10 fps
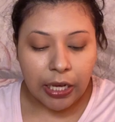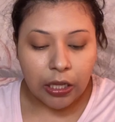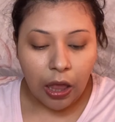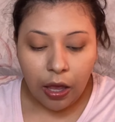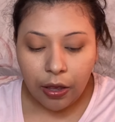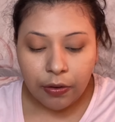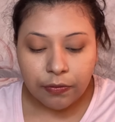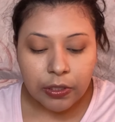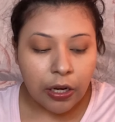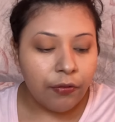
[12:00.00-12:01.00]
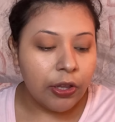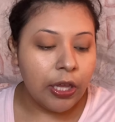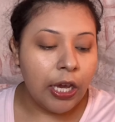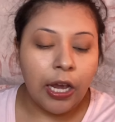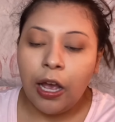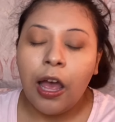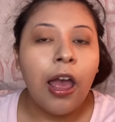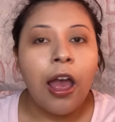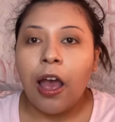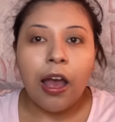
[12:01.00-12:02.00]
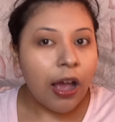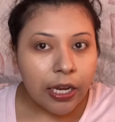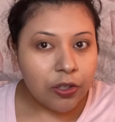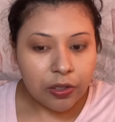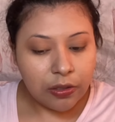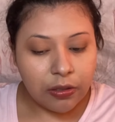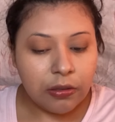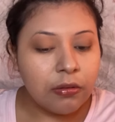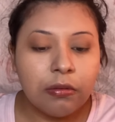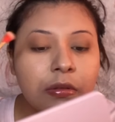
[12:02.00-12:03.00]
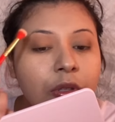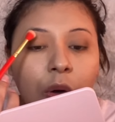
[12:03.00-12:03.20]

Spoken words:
gloves and everything. The